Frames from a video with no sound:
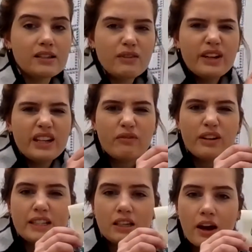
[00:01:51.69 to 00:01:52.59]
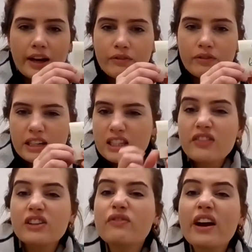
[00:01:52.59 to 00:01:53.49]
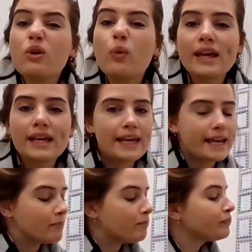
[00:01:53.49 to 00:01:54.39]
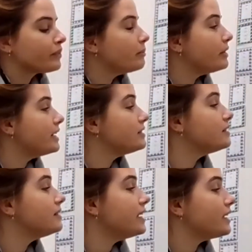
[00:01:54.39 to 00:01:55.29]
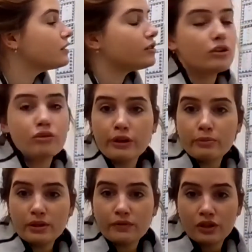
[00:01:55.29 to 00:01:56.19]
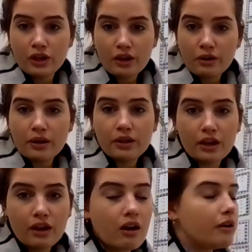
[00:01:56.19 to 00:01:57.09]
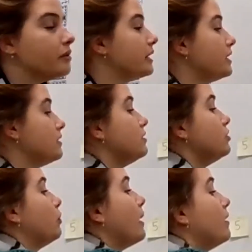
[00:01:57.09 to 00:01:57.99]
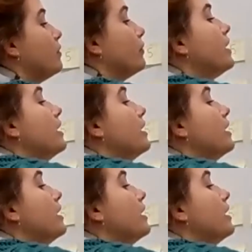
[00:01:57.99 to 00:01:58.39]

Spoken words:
I've written it really tiny. I've done this very quickly, but there's 6 groups of 2 that go into 12.